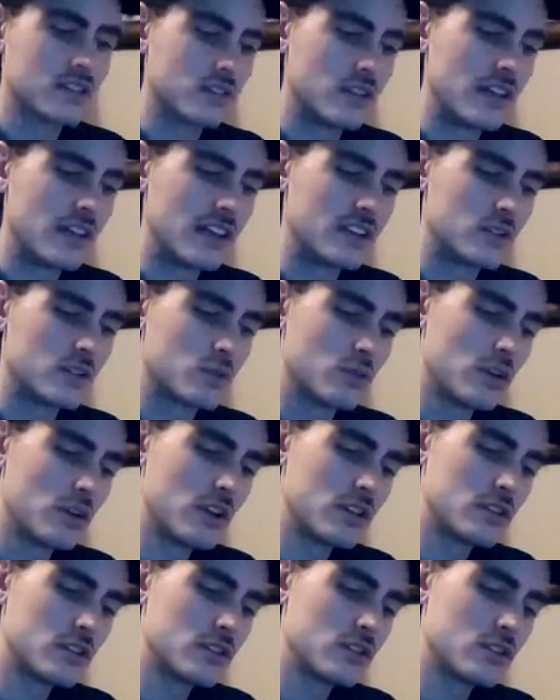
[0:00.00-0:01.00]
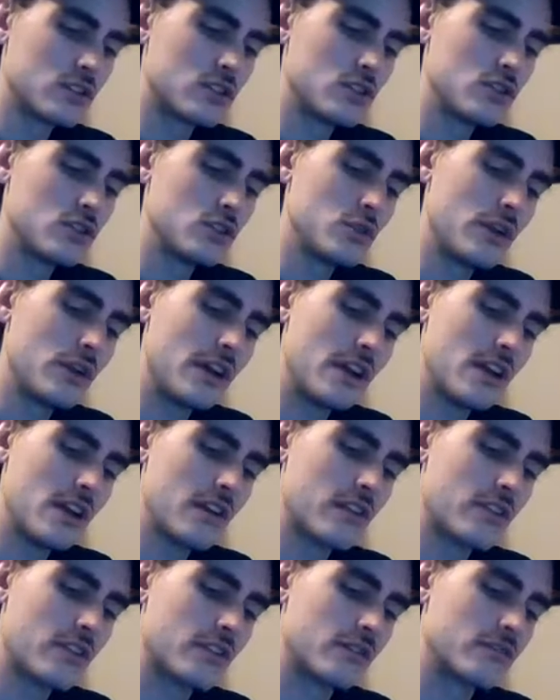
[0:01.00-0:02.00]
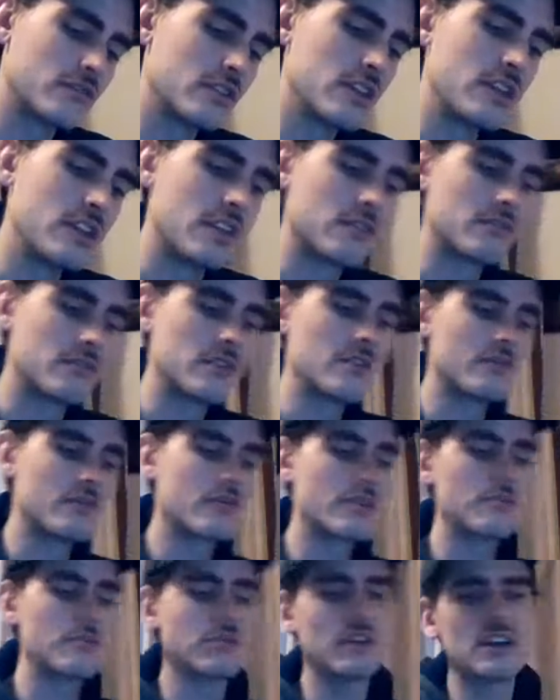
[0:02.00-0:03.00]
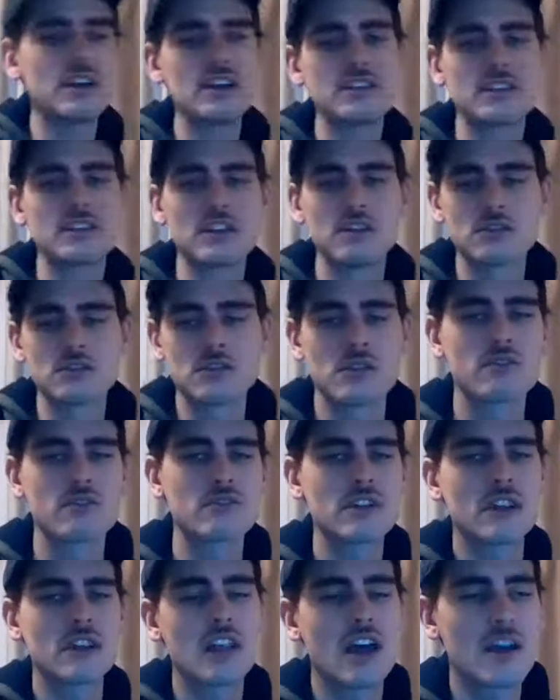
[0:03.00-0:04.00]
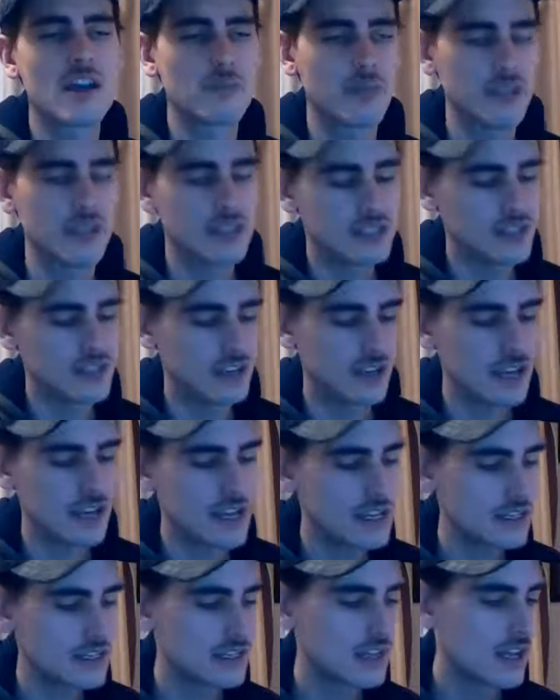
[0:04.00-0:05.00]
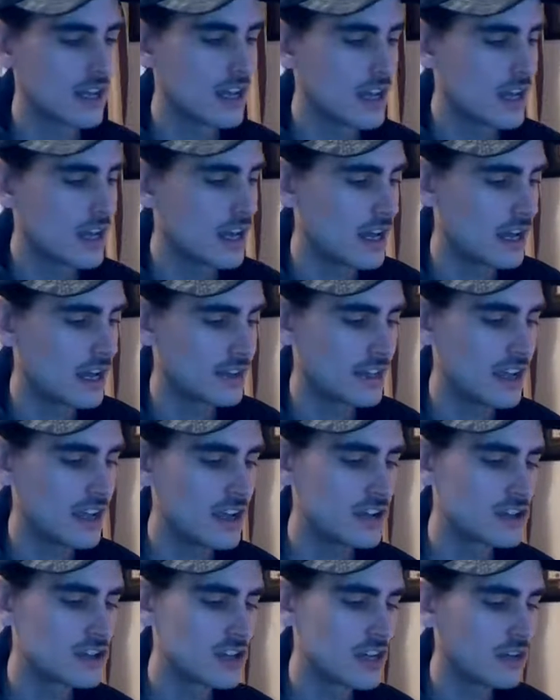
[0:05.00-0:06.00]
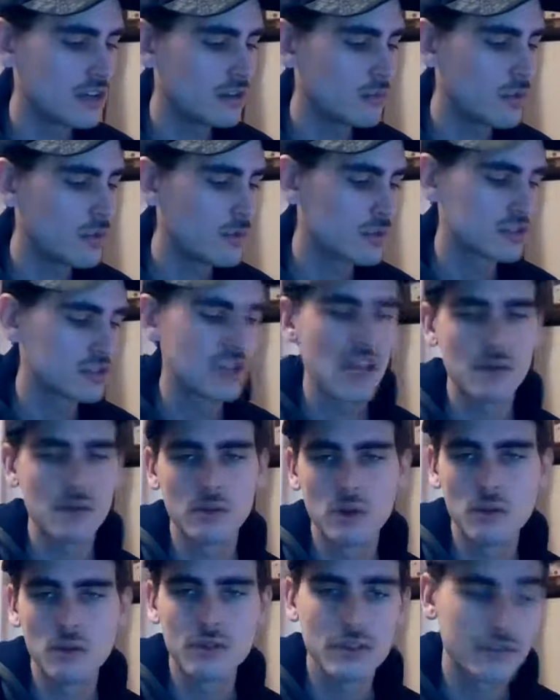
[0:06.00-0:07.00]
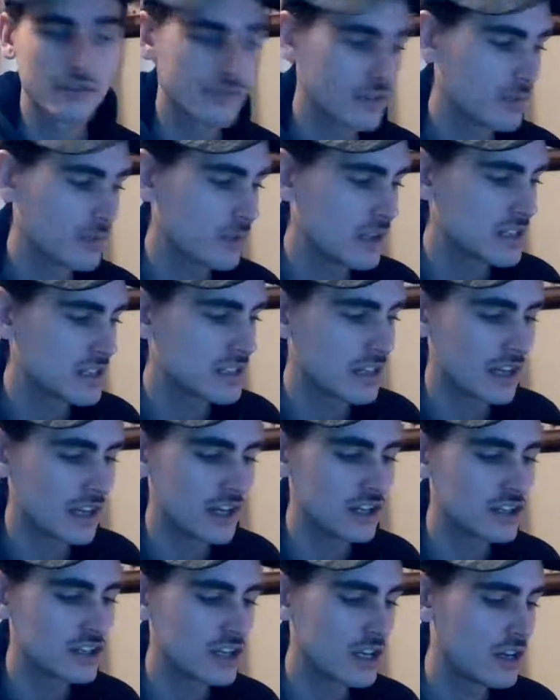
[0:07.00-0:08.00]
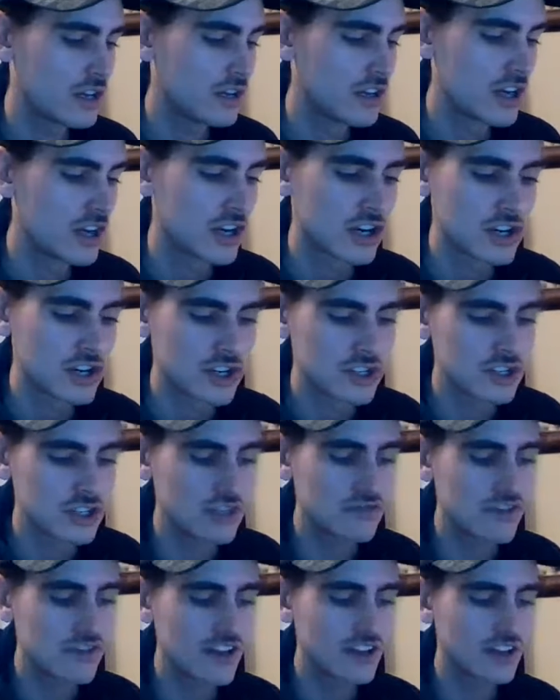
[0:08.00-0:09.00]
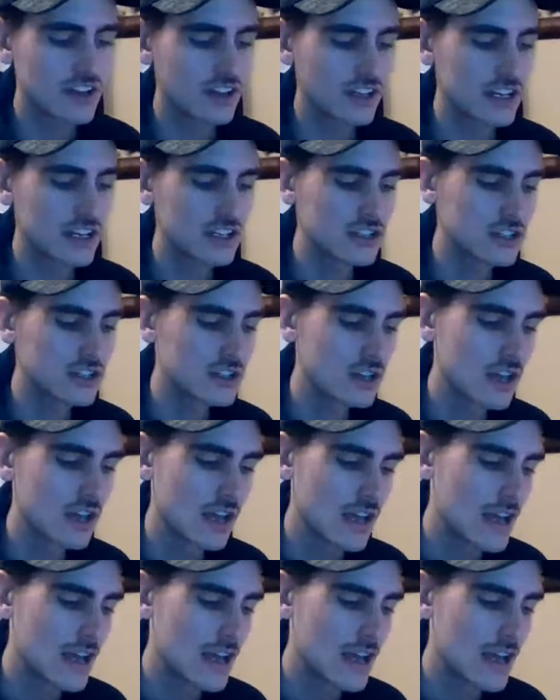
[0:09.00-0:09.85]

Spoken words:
So that is 1, 2, and 3. 3 free plays and also 3 client plays there, guys. In the AHL, one more time, we'll go over the free plays in the AHL. Hershey regulation.